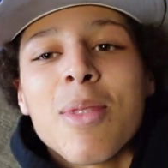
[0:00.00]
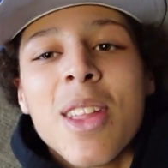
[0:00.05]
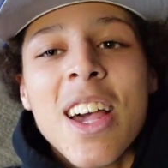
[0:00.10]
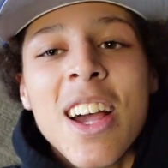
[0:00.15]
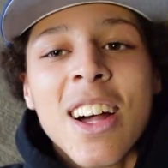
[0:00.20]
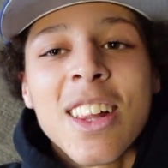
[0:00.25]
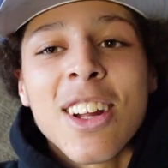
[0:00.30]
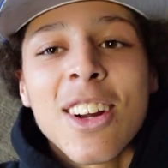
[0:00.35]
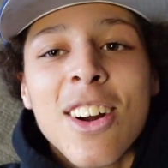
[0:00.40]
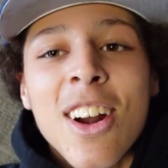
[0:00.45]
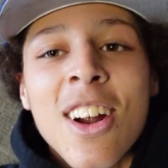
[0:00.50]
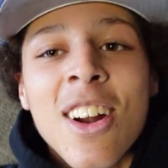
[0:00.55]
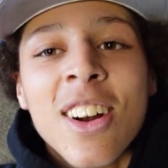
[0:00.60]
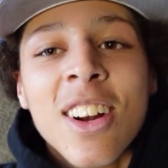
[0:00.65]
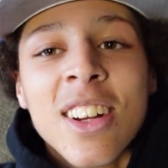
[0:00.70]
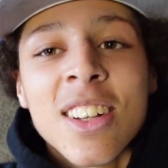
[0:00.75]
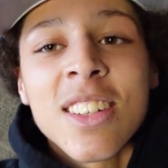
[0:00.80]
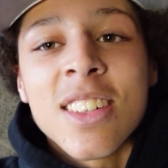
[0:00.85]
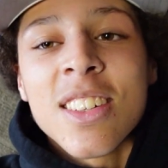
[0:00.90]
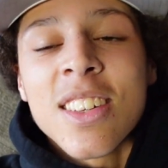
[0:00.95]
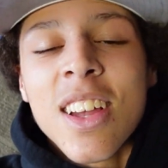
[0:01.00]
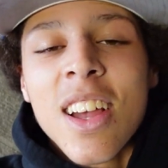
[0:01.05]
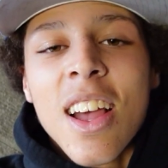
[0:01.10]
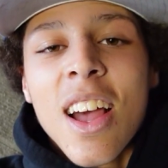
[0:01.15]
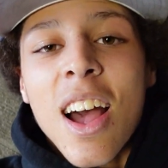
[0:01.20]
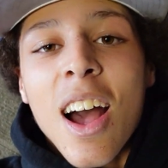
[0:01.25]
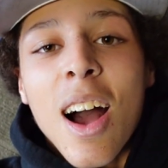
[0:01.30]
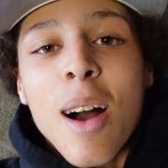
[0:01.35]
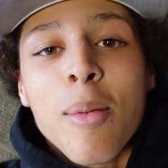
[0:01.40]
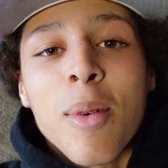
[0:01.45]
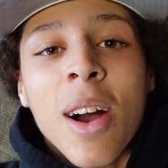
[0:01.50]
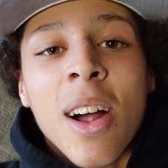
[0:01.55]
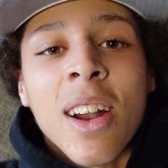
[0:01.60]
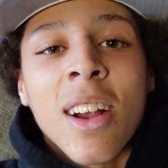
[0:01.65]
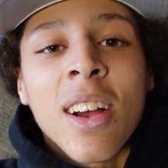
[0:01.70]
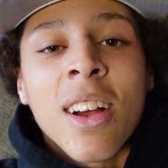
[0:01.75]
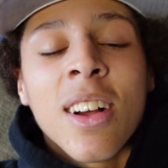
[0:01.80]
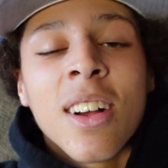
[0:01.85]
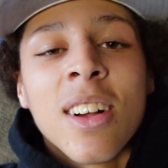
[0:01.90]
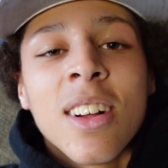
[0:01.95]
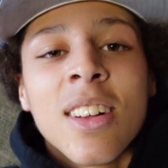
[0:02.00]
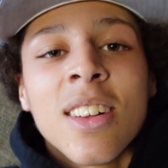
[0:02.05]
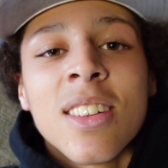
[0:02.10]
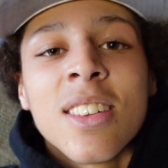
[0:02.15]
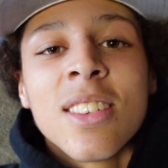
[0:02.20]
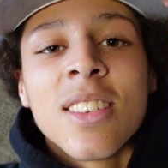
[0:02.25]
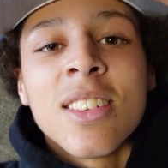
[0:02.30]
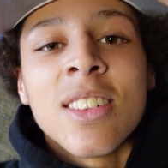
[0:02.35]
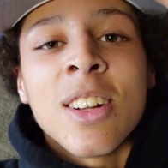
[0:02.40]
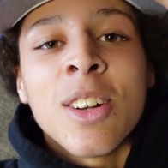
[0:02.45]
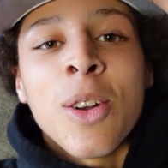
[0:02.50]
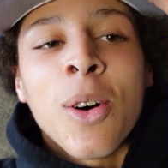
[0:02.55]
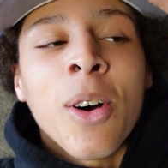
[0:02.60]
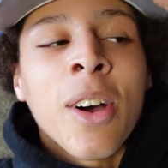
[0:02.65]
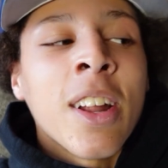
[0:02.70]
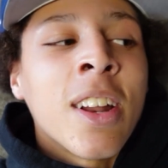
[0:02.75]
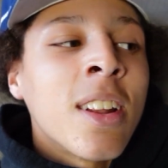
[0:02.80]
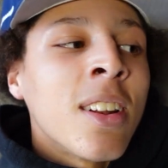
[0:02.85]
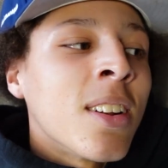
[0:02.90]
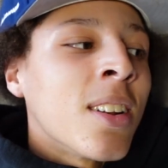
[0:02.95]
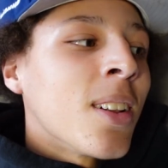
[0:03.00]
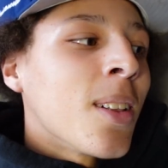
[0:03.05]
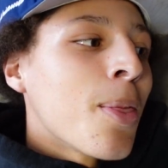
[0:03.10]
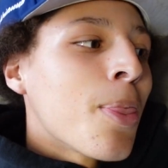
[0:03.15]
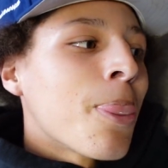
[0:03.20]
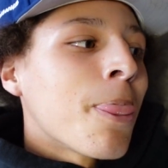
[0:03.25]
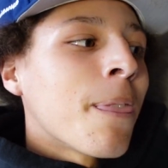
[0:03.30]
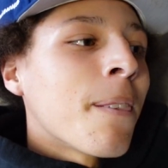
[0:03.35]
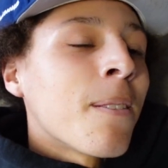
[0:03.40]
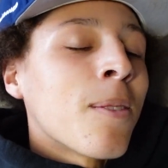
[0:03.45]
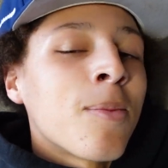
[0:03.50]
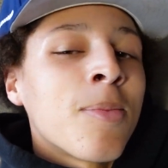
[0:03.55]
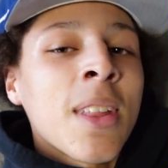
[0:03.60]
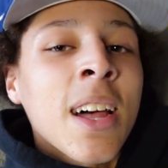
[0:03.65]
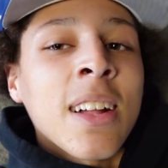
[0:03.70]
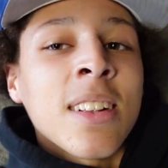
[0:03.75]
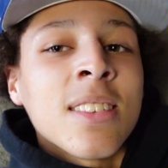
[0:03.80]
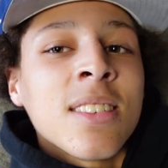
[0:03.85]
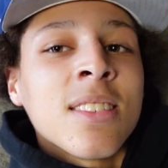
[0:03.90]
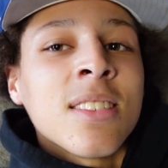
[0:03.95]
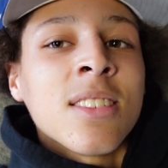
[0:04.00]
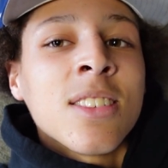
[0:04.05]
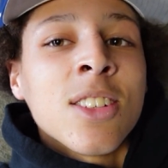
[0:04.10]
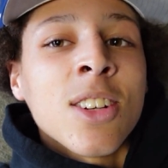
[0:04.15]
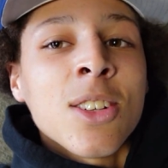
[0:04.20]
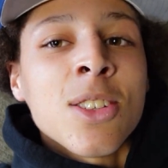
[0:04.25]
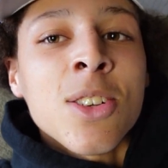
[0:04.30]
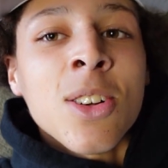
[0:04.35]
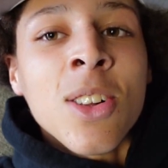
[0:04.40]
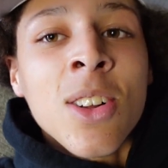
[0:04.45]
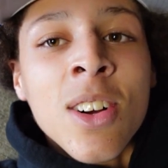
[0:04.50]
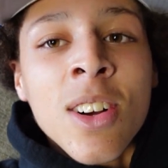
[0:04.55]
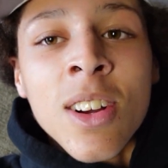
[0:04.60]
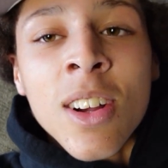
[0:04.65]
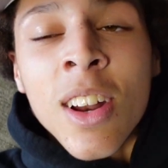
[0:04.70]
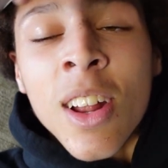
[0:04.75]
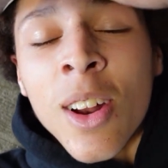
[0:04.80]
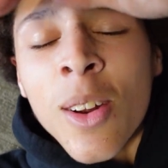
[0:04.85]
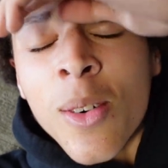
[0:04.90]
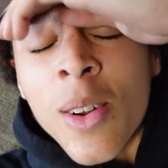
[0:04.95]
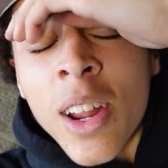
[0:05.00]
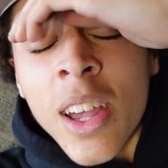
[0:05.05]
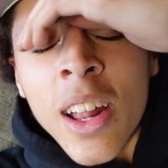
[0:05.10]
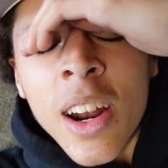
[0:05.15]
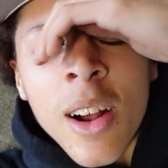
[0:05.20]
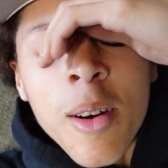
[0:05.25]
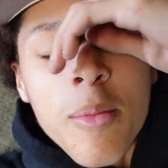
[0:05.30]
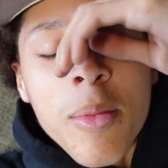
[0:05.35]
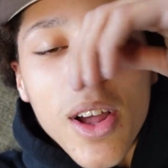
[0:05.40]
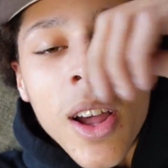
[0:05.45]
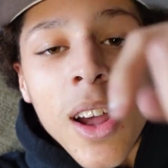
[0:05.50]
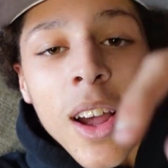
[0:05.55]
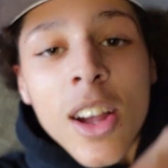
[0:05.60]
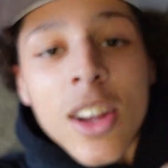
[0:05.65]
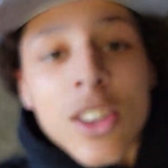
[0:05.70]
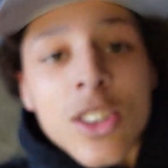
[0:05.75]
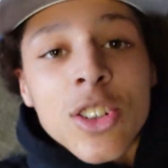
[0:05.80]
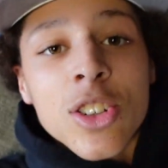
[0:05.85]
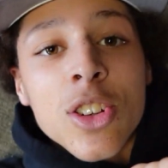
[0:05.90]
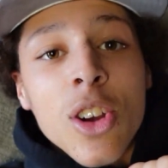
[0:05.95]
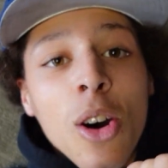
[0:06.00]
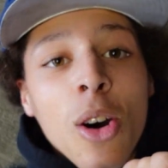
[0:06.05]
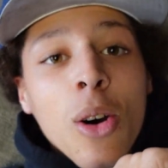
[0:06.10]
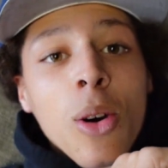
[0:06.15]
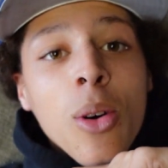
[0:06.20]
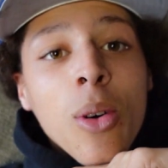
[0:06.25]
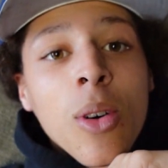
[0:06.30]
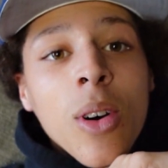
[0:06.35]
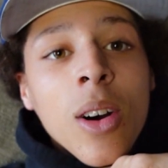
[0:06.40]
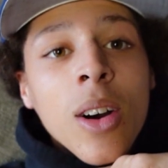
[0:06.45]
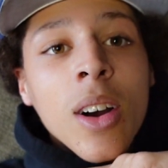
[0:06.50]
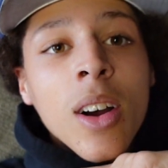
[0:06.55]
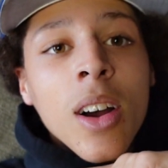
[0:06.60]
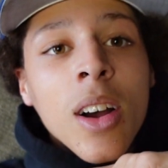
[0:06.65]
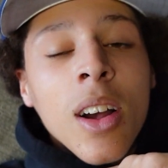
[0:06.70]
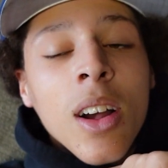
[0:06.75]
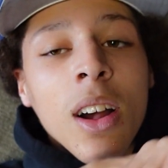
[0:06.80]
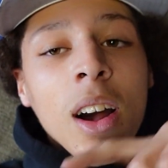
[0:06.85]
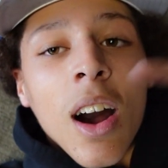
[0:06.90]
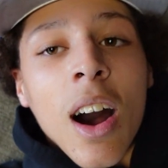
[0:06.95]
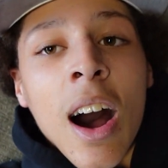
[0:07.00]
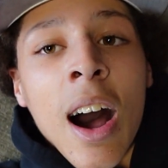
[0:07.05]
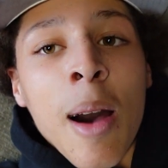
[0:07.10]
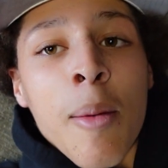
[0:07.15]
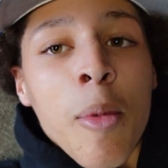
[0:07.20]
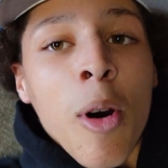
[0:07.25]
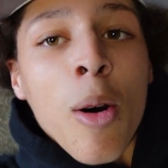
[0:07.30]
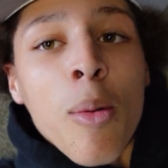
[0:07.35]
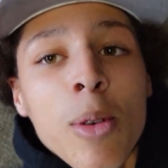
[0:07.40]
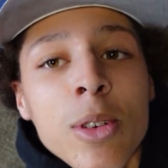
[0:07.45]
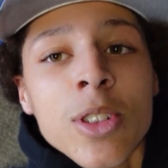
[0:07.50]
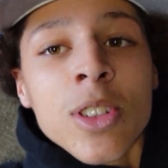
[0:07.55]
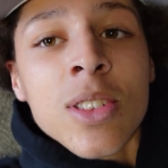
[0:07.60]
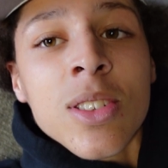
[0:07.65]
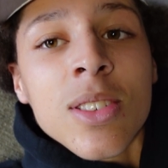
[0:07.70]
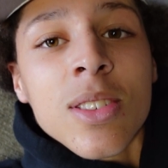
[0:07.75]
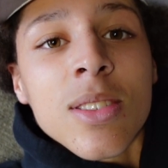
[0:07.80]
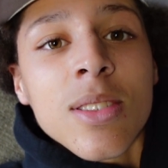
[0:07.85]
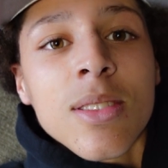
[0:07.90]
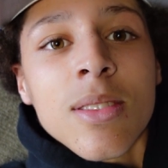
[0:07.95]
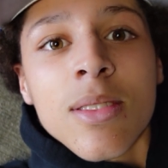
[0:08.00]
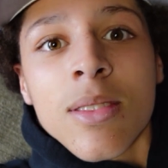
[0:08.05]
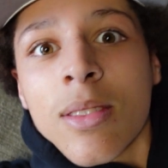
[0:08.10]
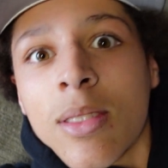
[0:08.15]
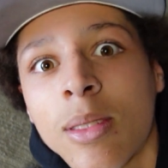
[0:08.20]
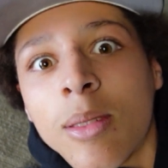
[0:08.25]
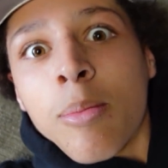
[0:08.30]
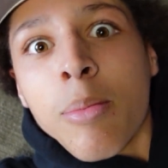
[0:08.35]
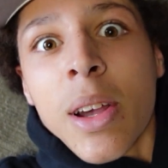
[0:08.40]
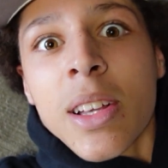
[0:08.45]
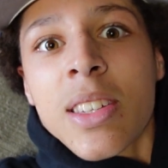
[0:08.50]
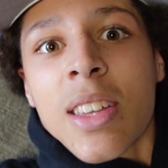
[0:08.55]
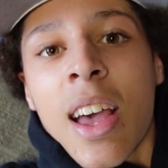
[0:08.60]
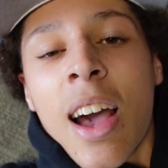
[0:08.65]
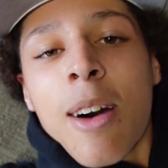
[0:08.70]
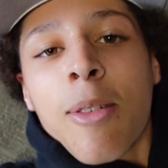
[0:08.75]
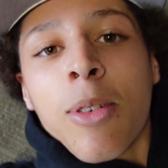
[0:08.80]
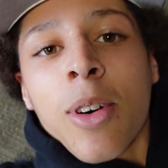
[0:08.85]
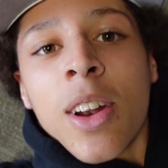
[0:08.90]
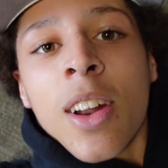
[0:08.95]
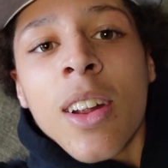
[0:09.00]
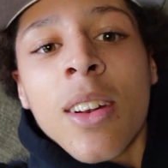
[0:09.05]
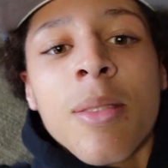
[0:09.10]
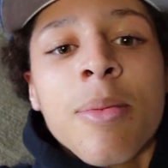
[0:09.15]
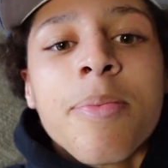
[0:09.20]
laying on the ground because I'm kind of annoyed and that took so long and I don't want to get up. So I'm basically halfway done.